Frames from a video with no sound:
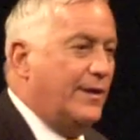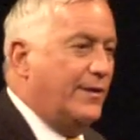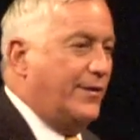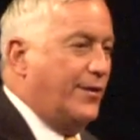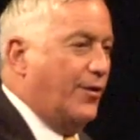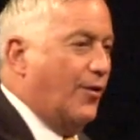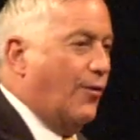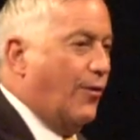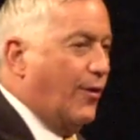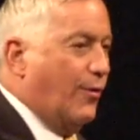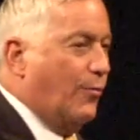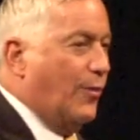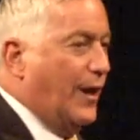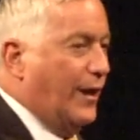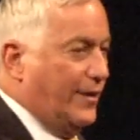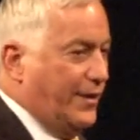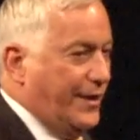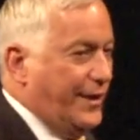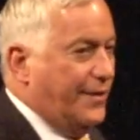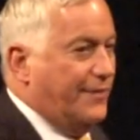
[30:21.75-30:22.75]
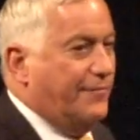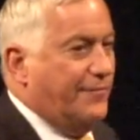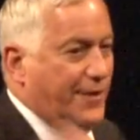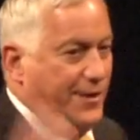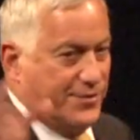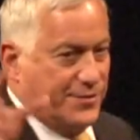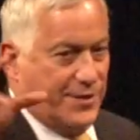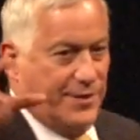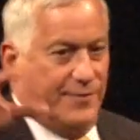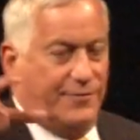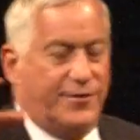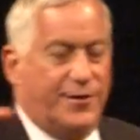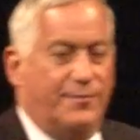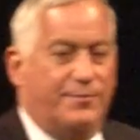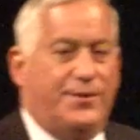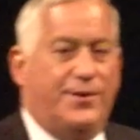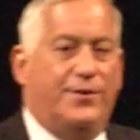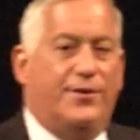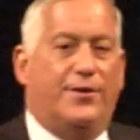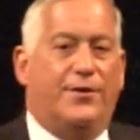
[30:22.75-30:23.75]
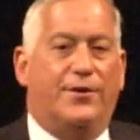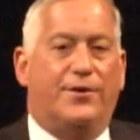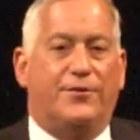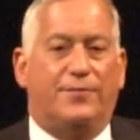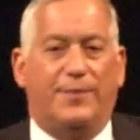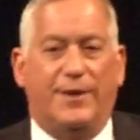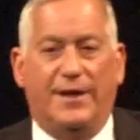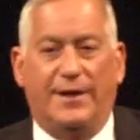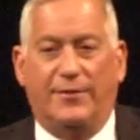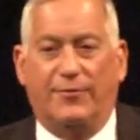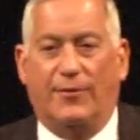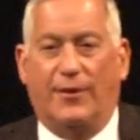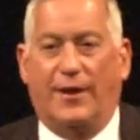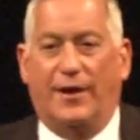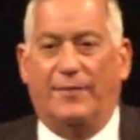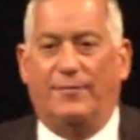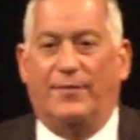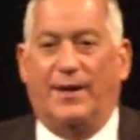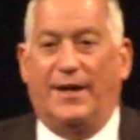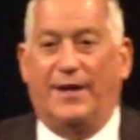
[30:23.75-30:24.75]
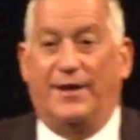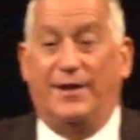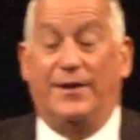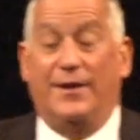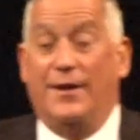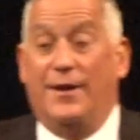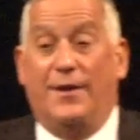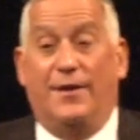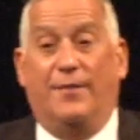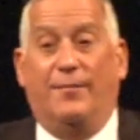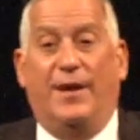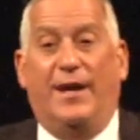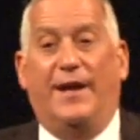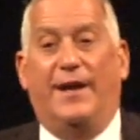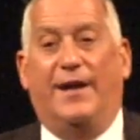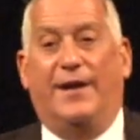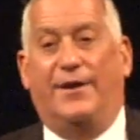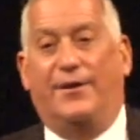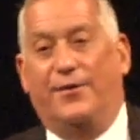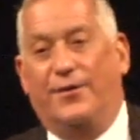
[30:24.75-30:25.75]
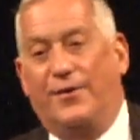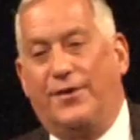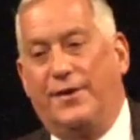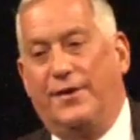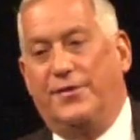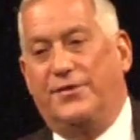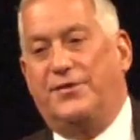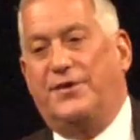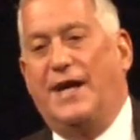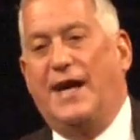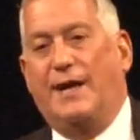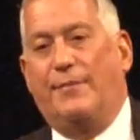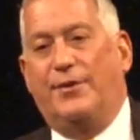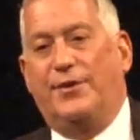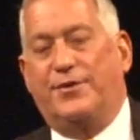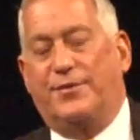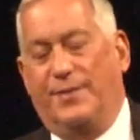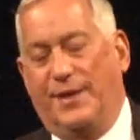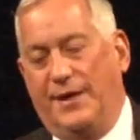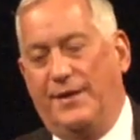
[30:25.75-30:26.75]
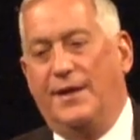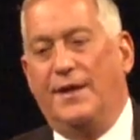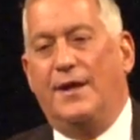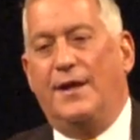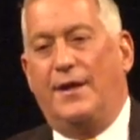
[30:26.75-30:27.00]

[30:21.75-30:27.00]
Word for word: the Orwellian vision of computers being run by the man or the establishment.